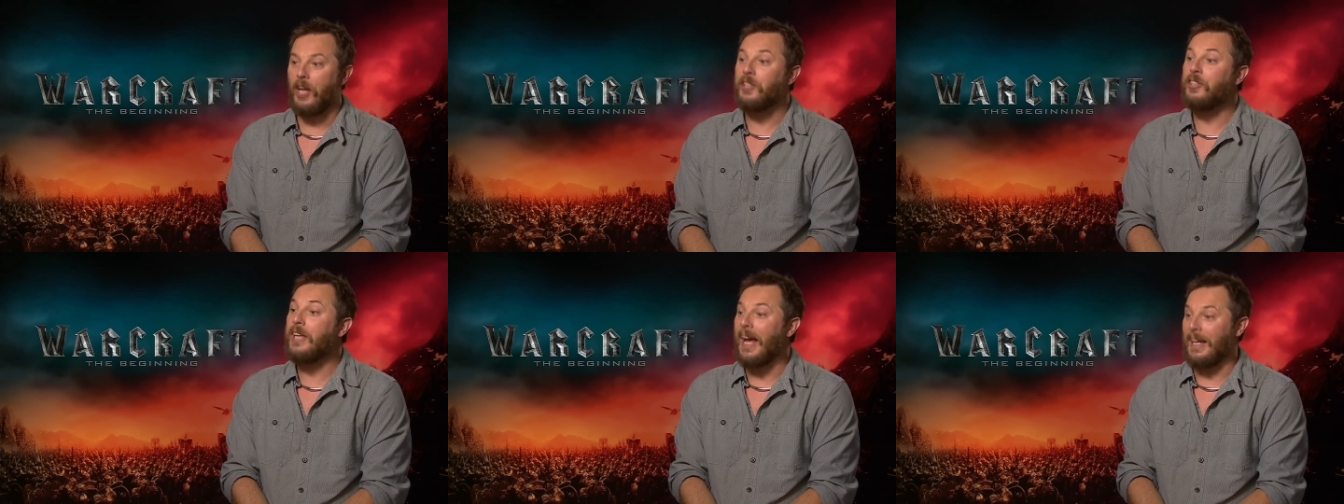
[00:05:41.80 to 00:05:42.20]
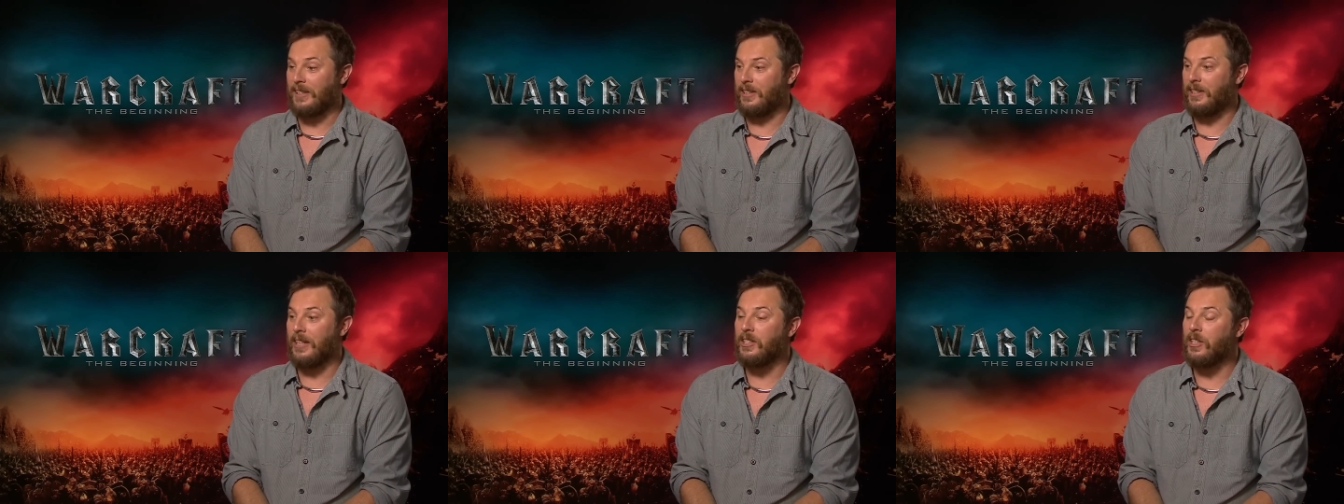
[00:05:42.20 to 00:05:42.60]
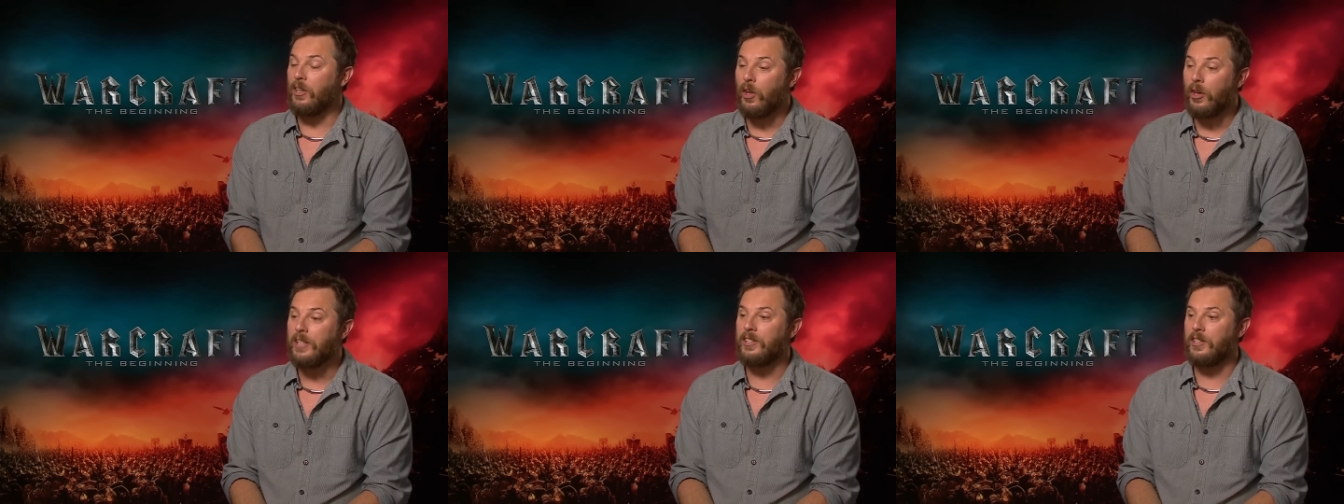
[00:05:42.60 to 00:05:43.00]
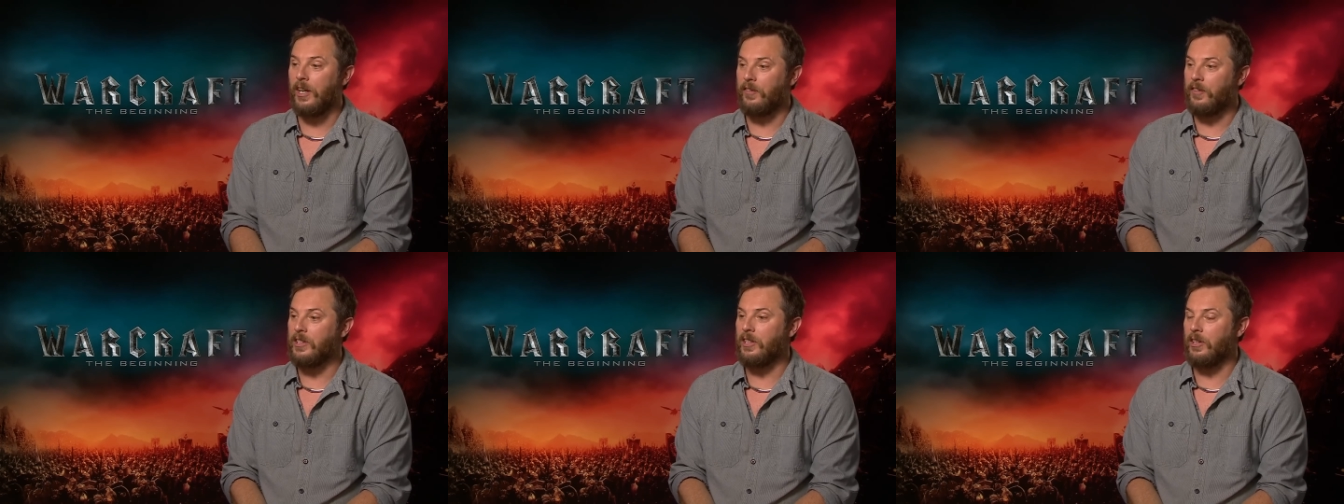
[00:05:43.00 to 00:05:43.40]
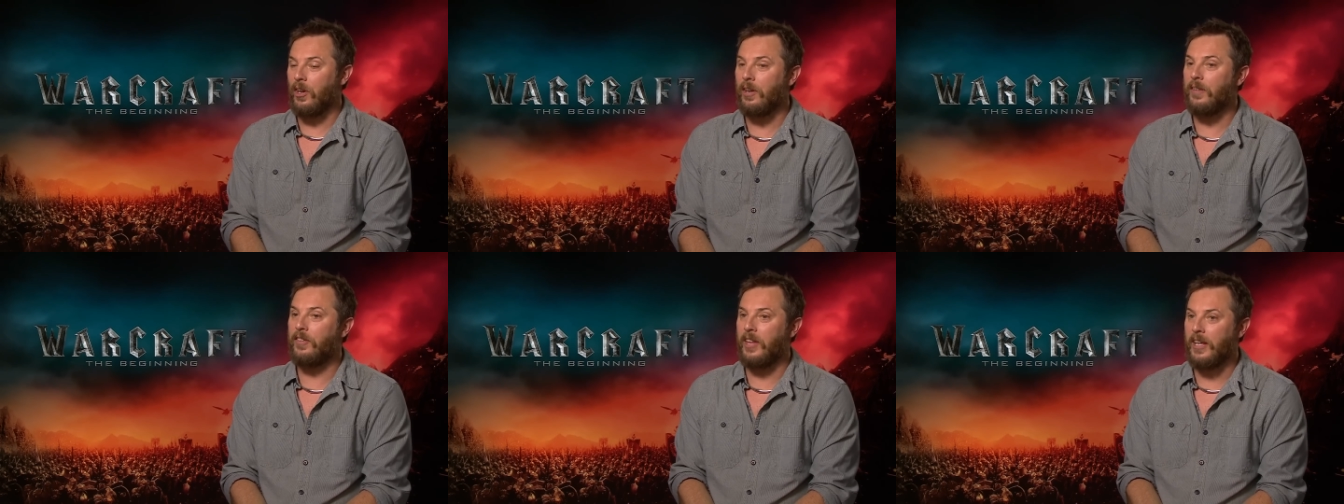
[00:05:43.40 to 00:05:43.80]
Yes, there's a lot of stuff because a
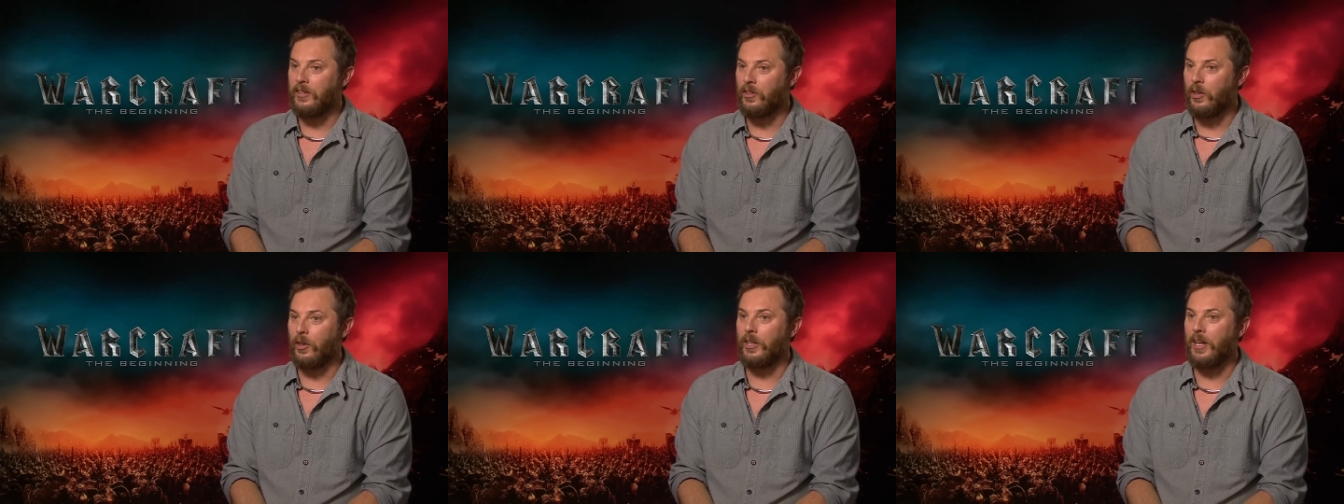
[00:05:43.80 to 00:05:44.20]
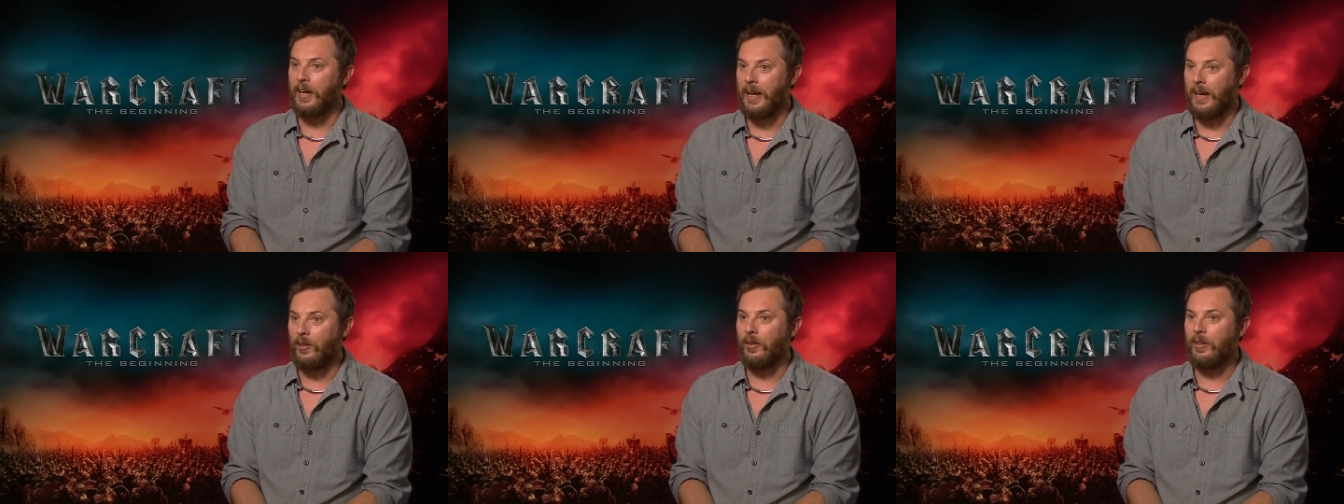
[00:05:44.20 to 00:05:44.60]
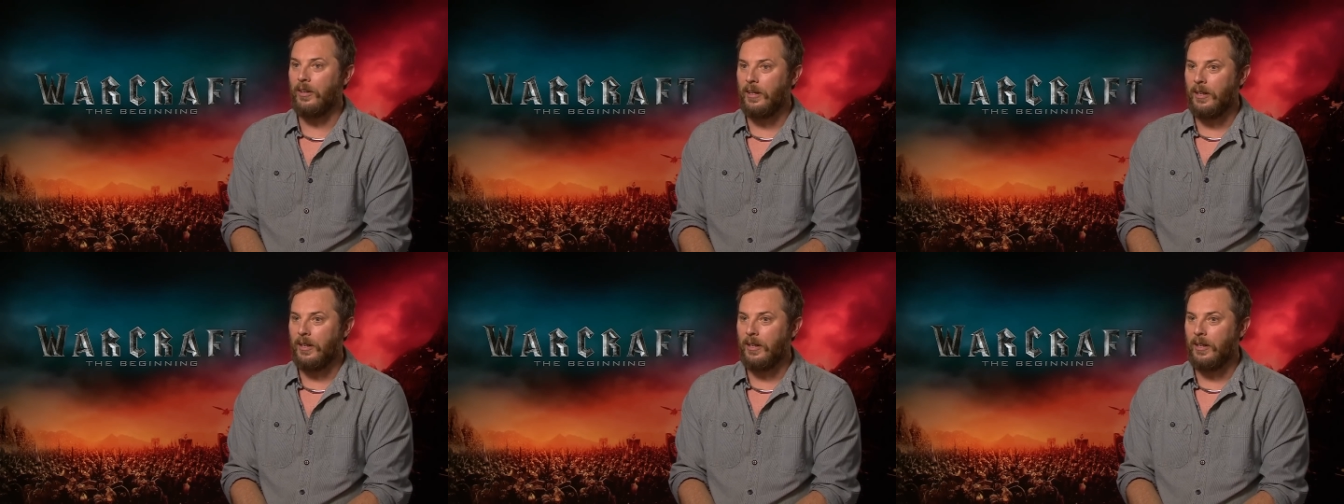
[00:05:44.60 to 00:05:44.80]
lot of things got cut out.